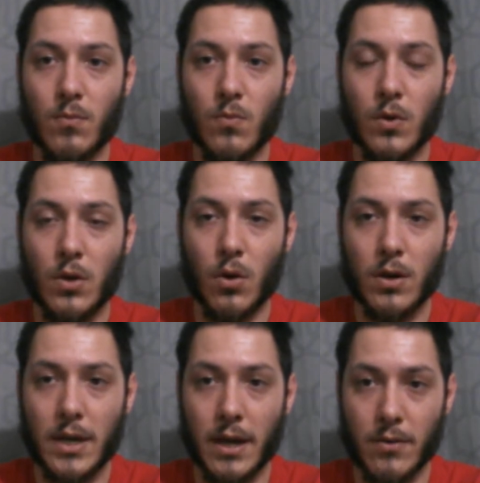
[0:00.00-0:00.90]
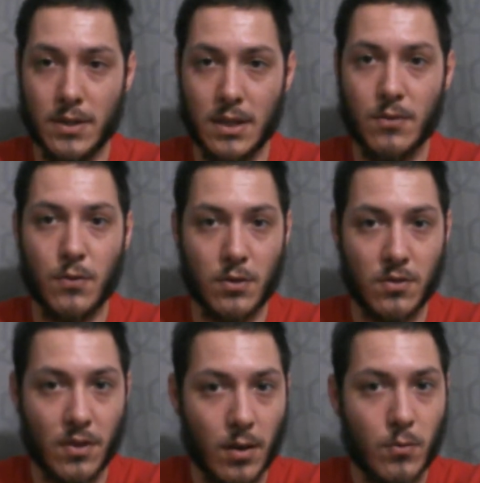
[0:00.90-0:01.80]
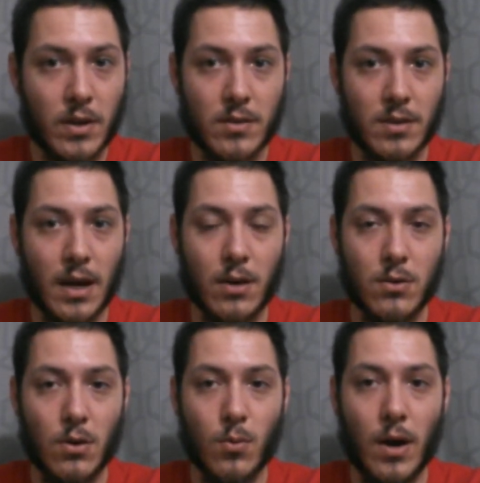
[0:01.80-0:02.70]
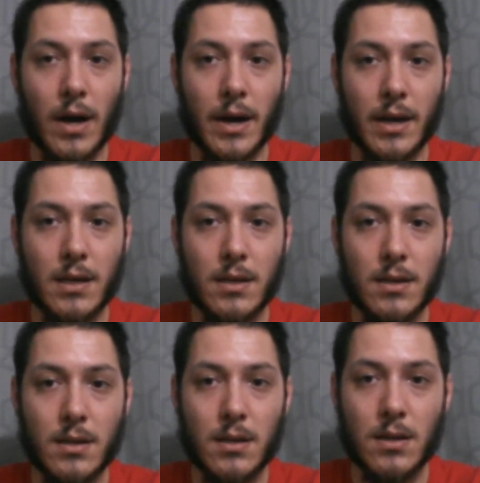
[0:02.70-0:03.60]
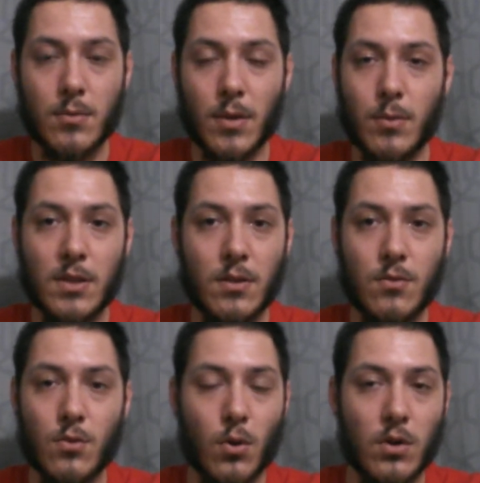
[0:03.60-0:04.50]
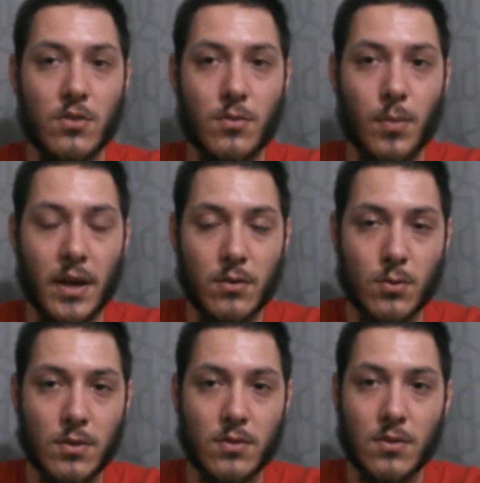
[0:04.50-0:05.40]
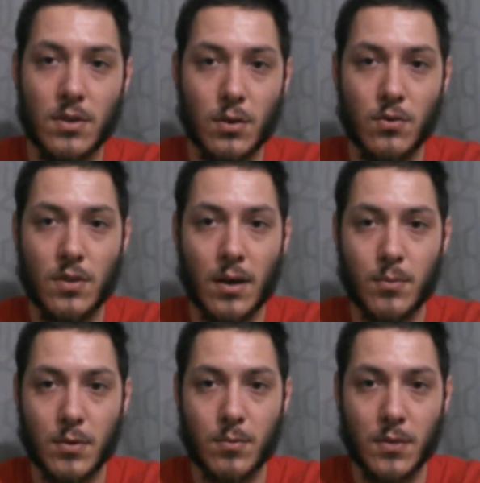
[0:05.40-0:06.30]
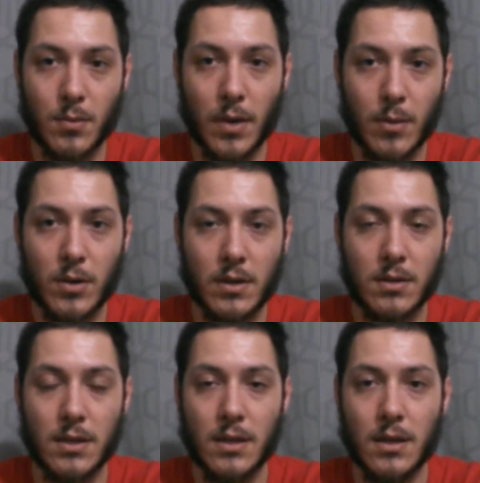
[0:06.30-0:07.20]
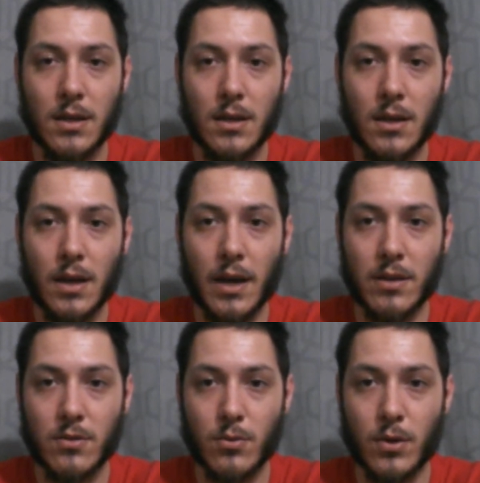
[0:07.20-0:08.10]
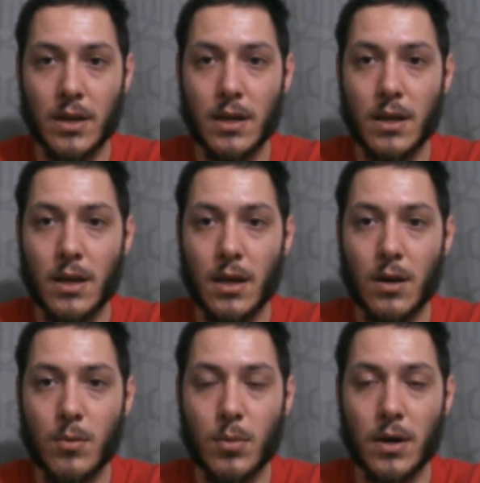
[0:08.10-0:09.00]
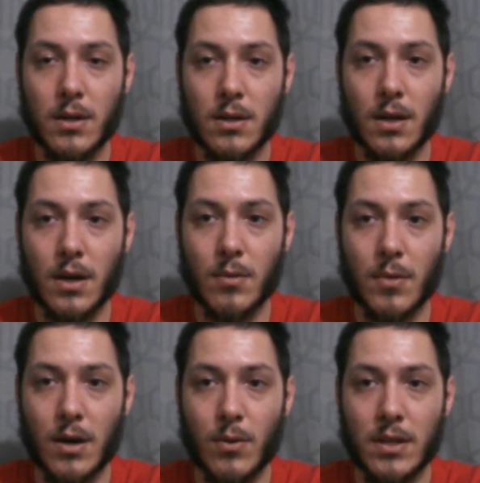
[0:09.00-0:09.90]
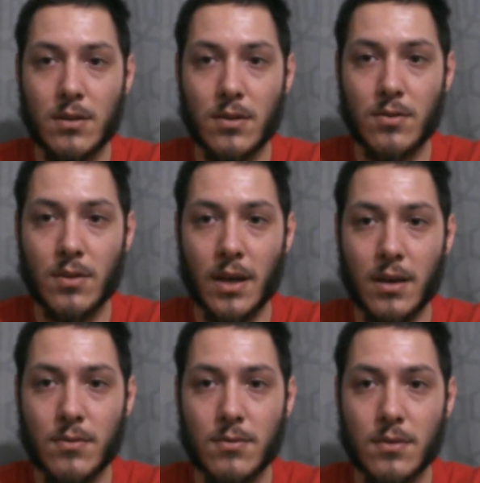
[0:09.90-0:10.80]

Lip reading: recording everything, for some reason, I don't know why, maybe the storage space was used up in the memory of the S3, but I went to save